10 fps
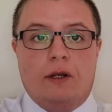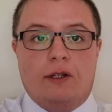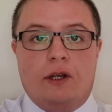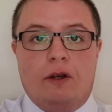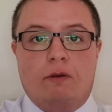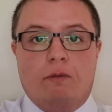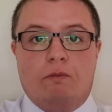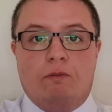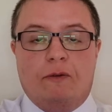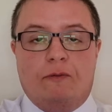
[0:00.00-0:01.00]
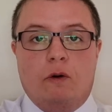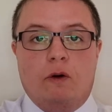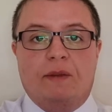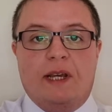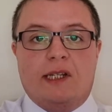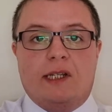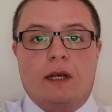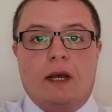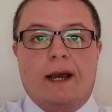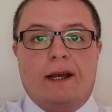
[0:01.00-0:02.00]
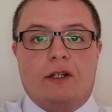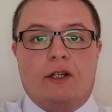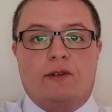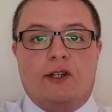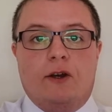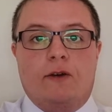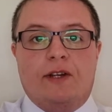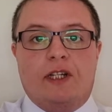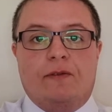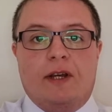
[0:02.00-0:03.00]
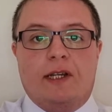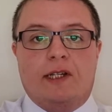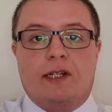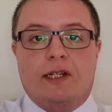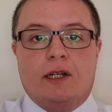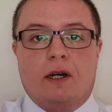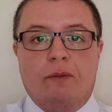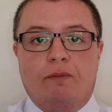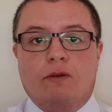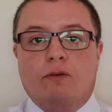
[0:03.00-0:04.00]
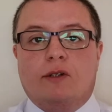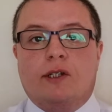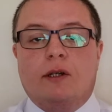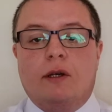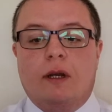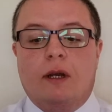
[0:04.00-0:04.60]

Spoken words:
to perform this act of service for his disciples.